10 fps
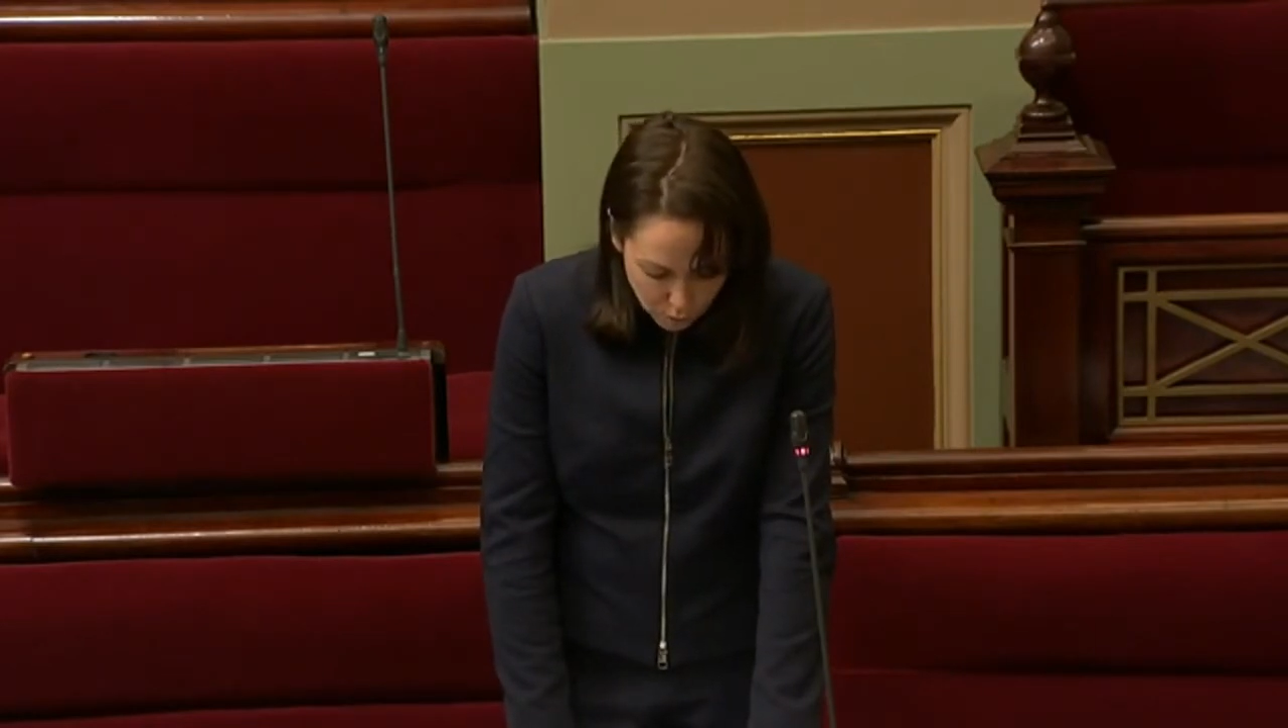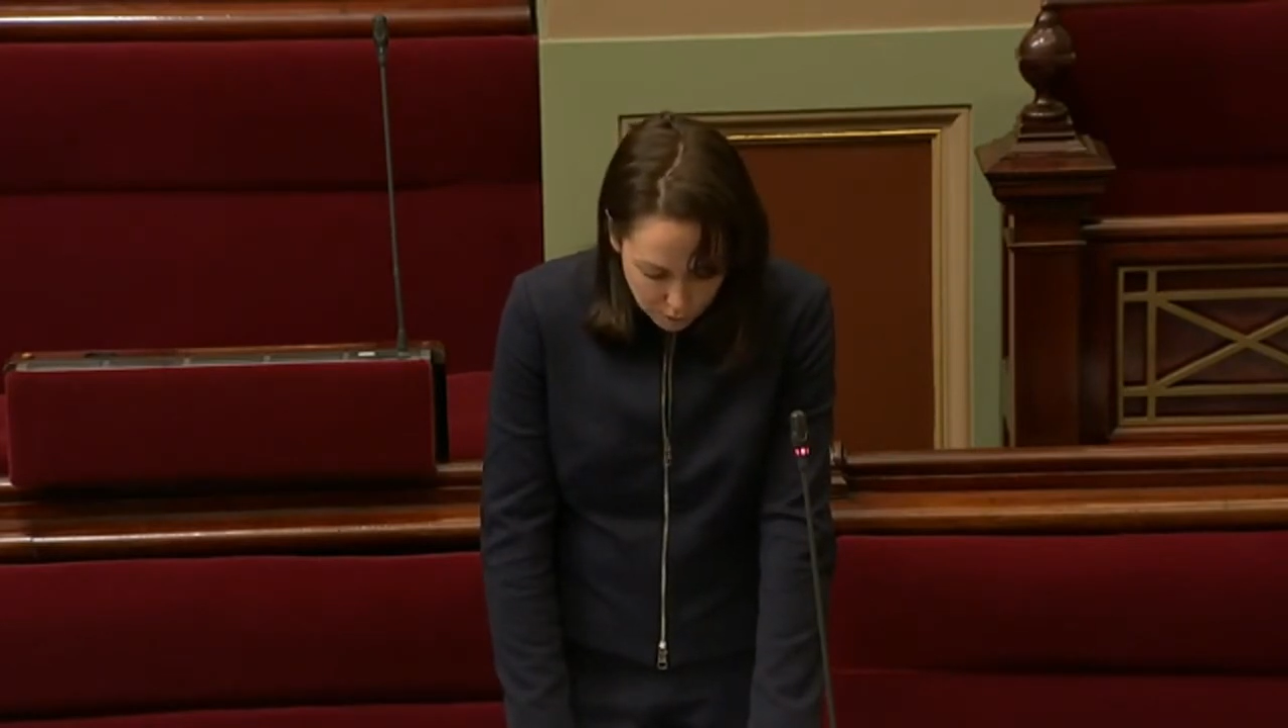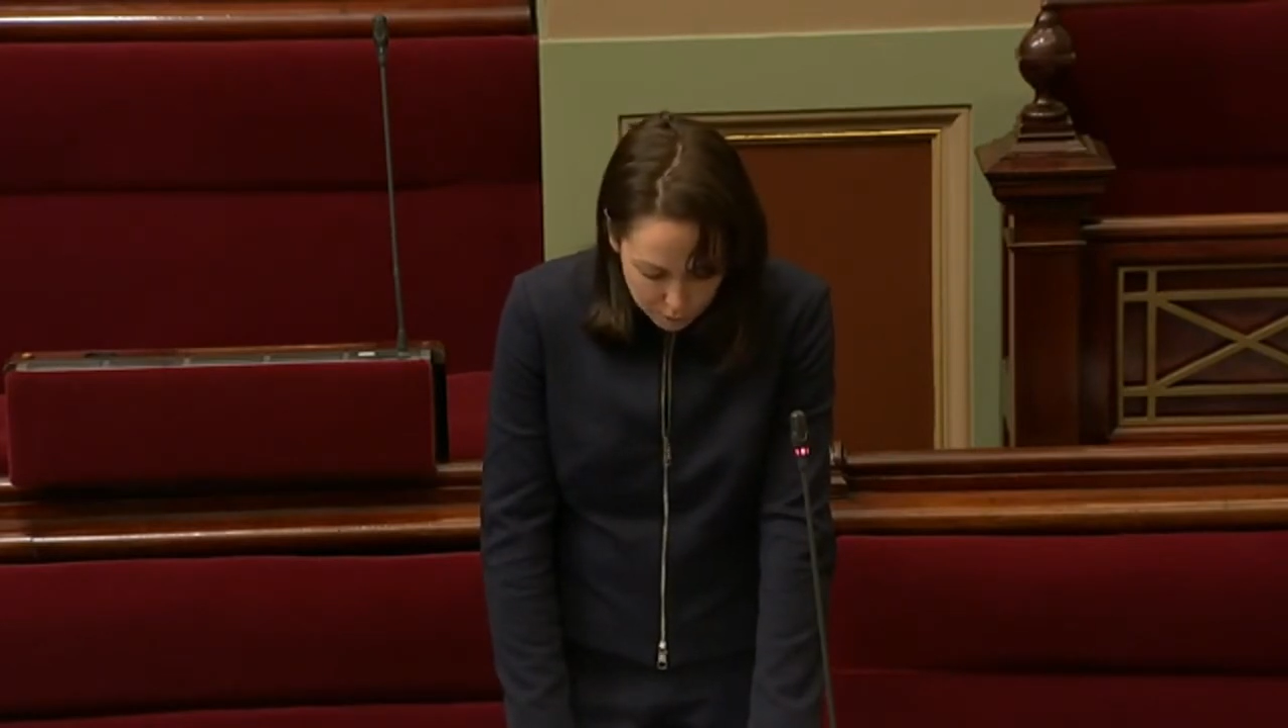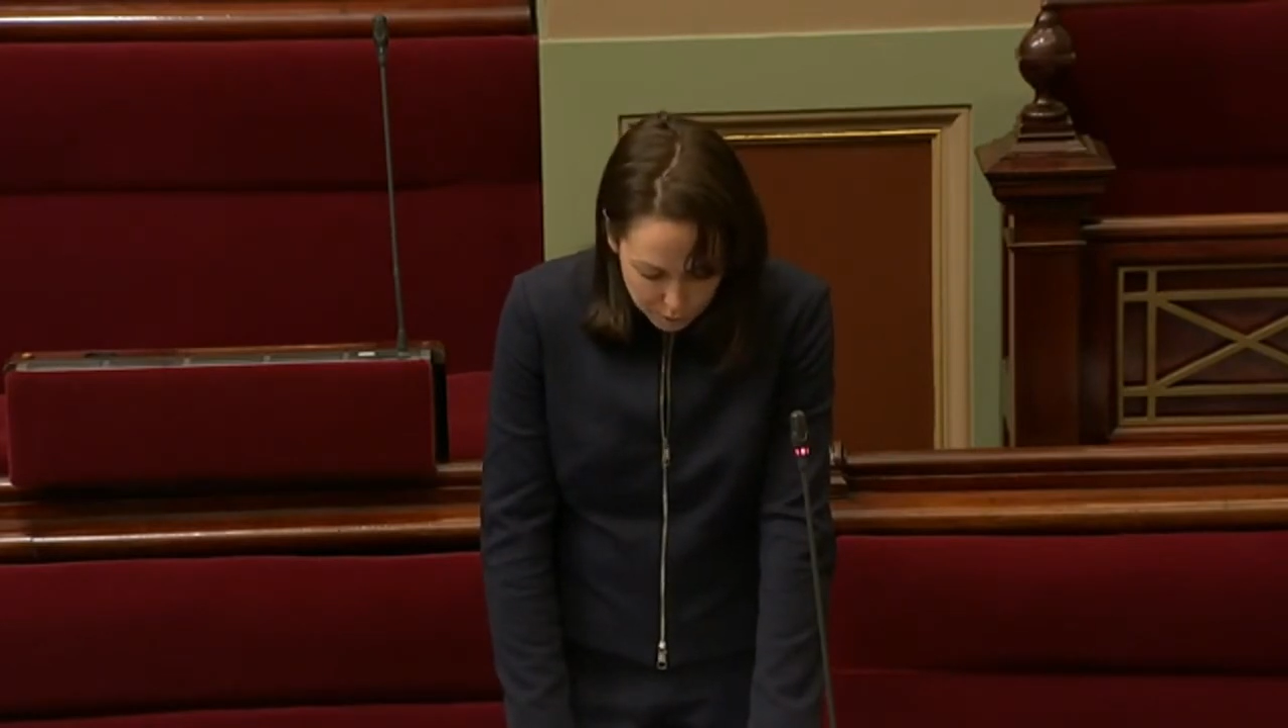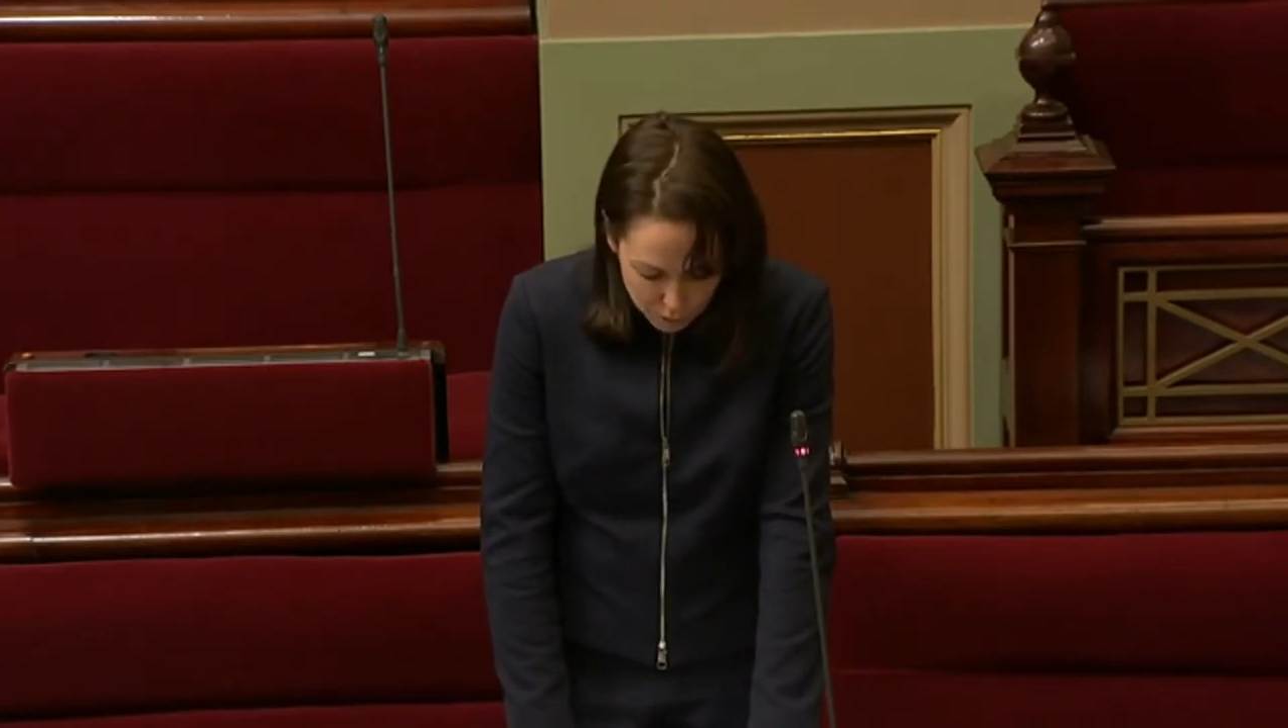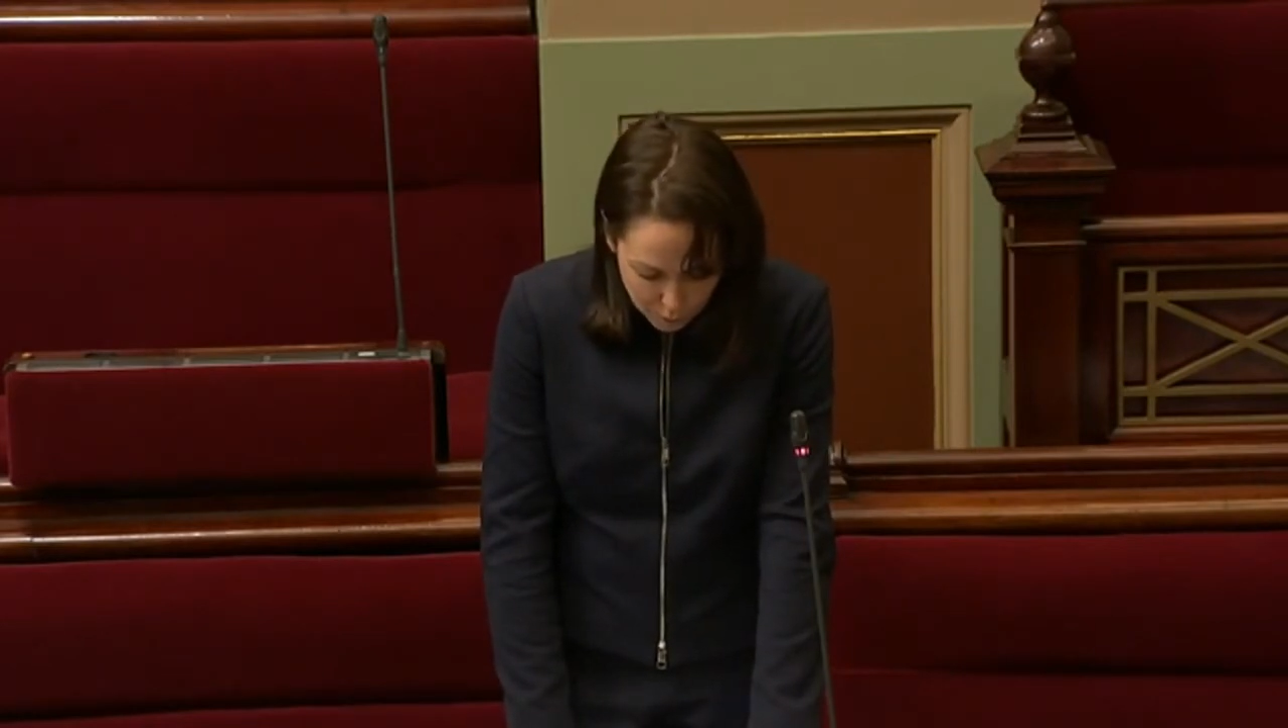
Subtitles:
the